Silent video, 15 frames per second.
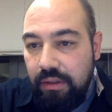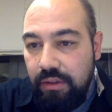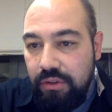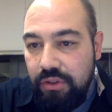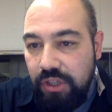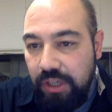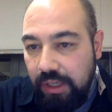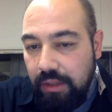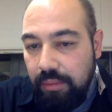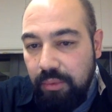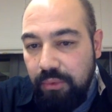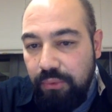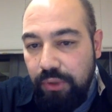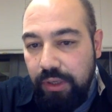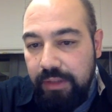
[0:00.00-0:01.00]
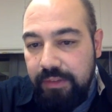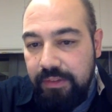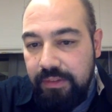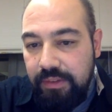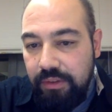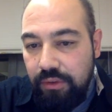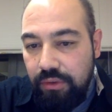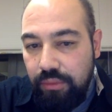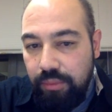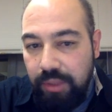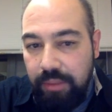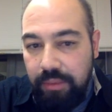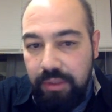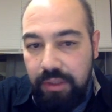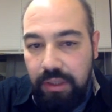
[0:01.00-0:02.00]
check before accessing to the
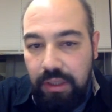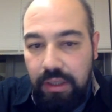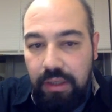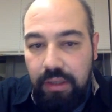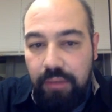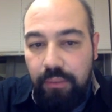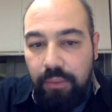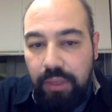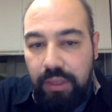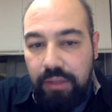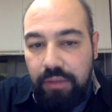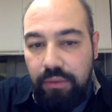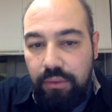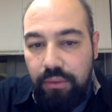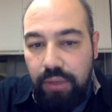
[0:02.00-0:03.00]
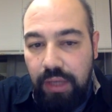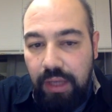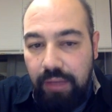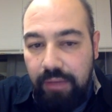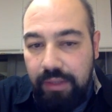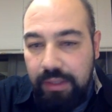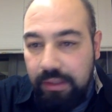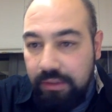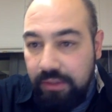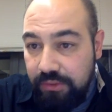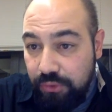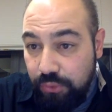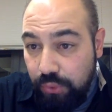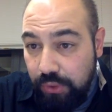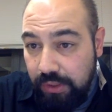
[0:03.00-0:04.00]
memory. When you have an address
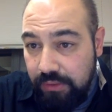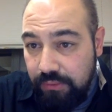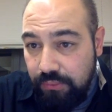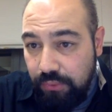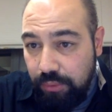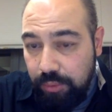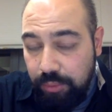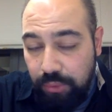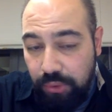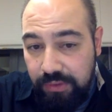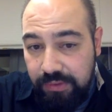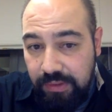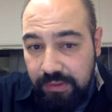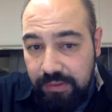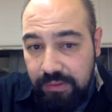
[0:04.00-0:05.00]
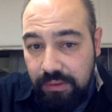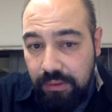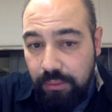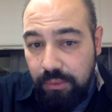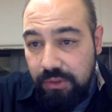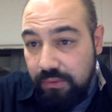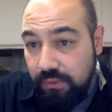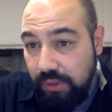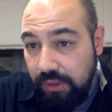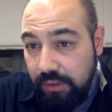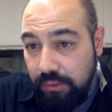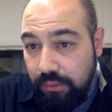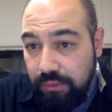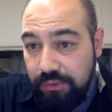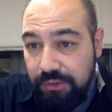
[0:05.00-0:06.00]
request from the process which is running
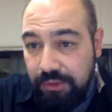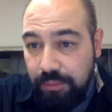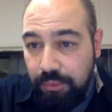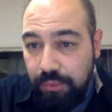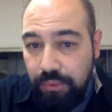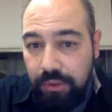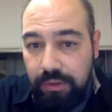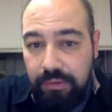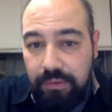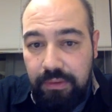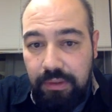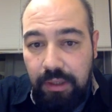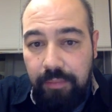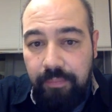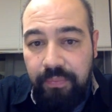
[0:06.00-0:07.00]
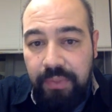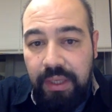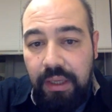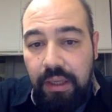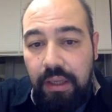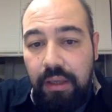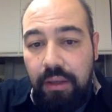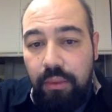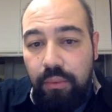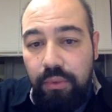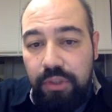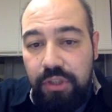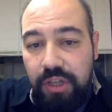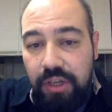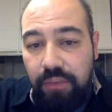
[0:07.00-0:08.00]
on the CPU at the time, we
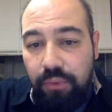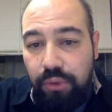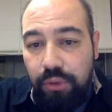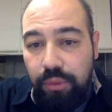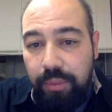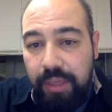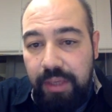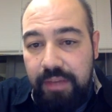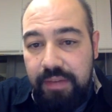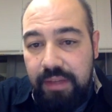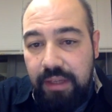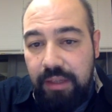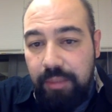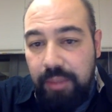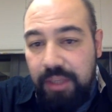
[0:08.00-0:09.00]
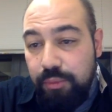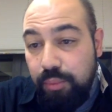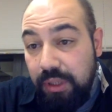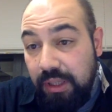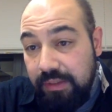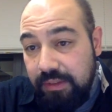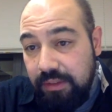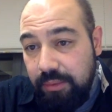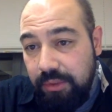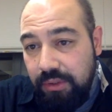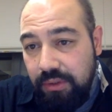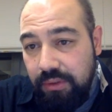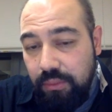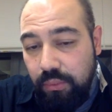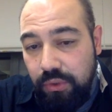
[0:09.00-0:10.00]
check for the base and base plus
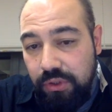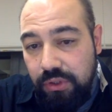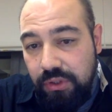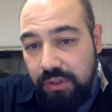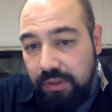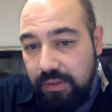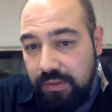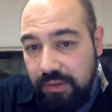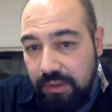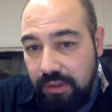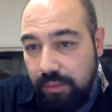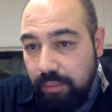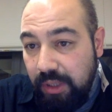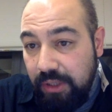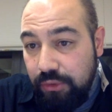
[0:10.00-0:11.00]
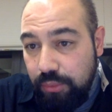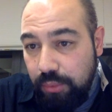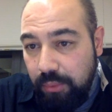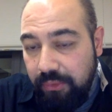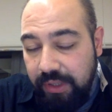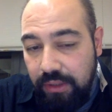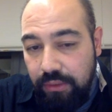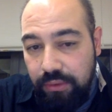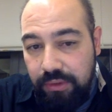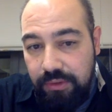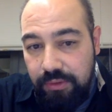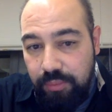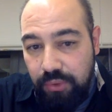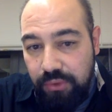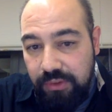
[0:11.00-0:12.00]
limit, which is the maximum value this
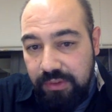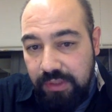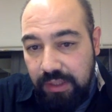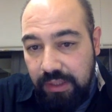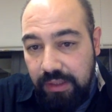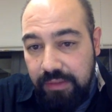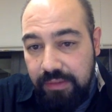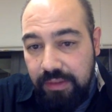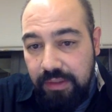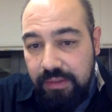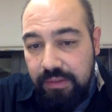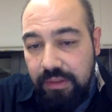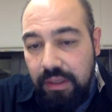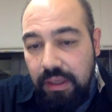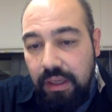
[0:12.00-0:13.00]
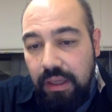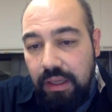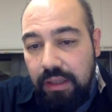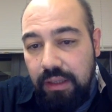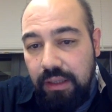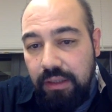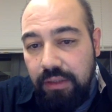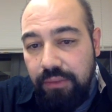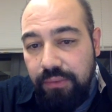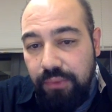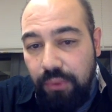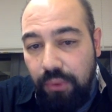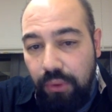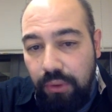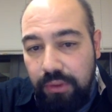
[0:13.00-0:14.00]
process can access. And then if
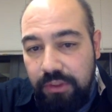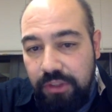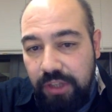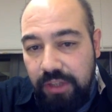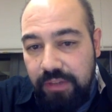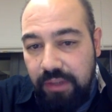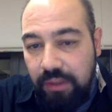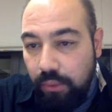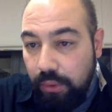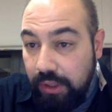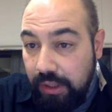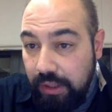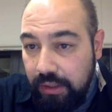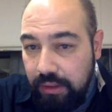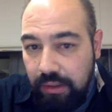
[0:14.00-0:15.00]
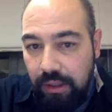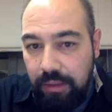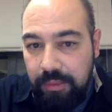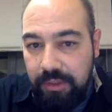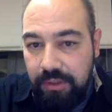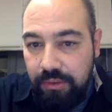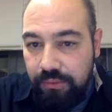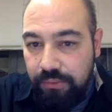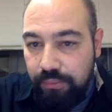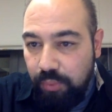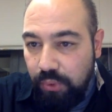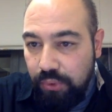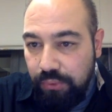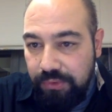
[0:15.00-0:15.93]
all the checks are okay, I mean if both of